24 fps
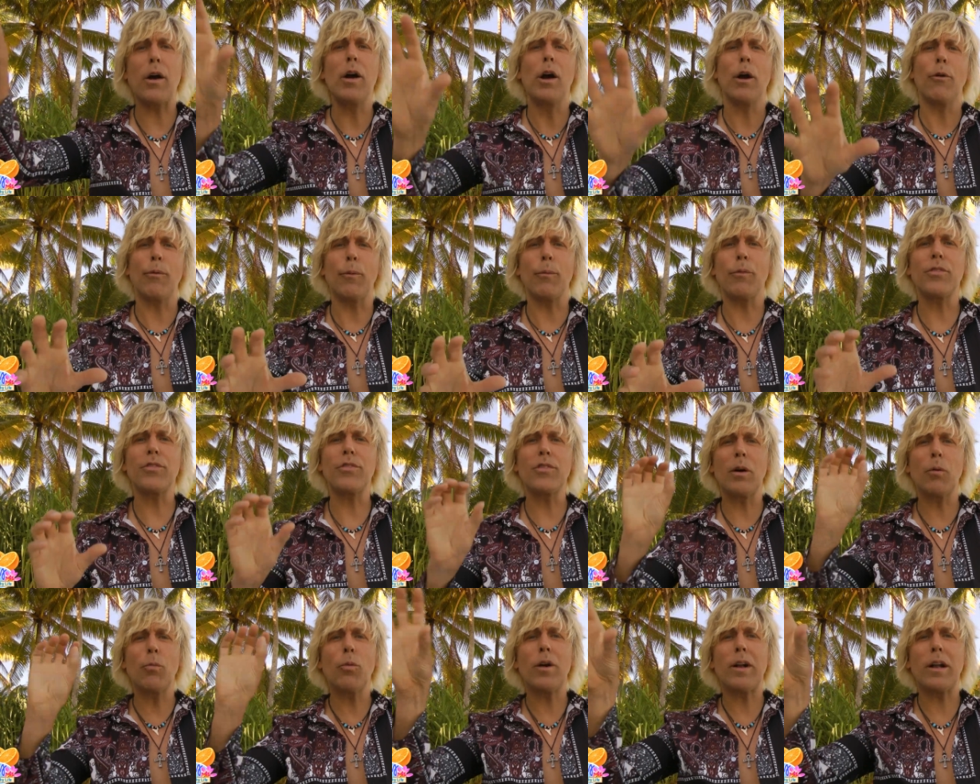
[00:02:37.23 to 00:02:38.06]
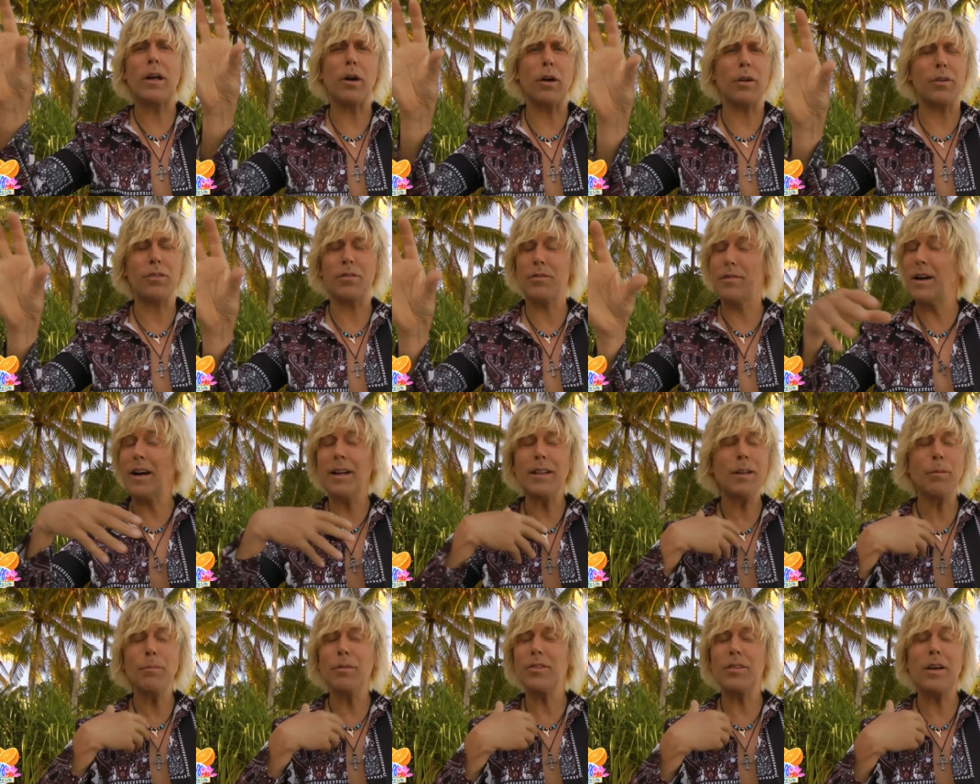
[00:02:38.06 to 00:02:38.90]
from someone else.
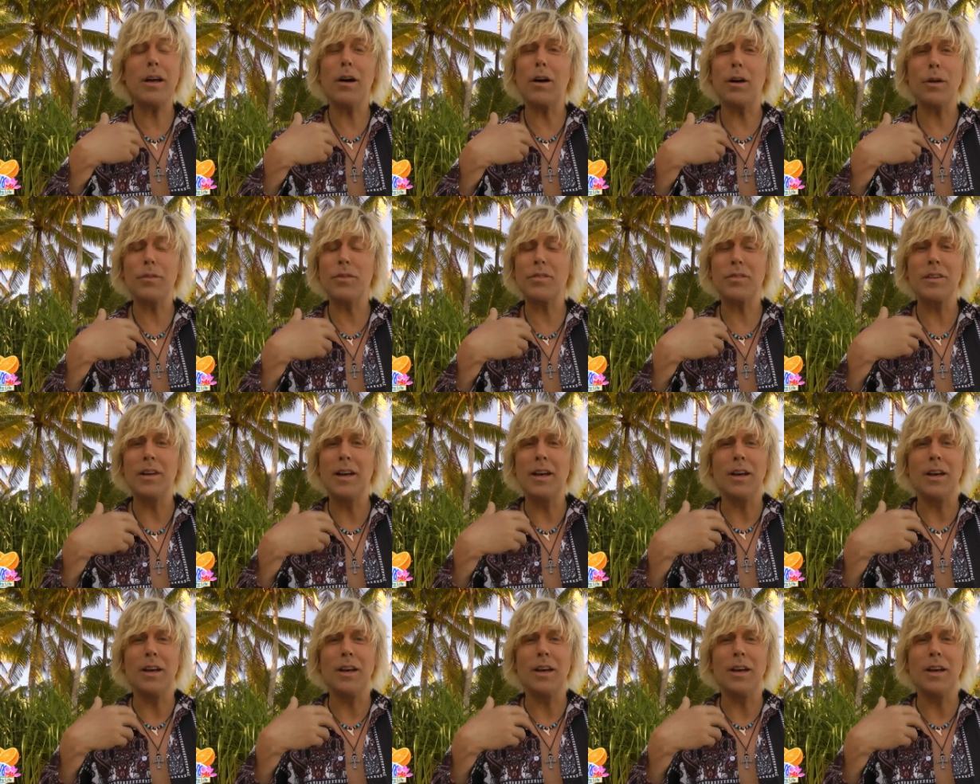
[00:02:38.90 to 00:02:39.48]
Not themselves,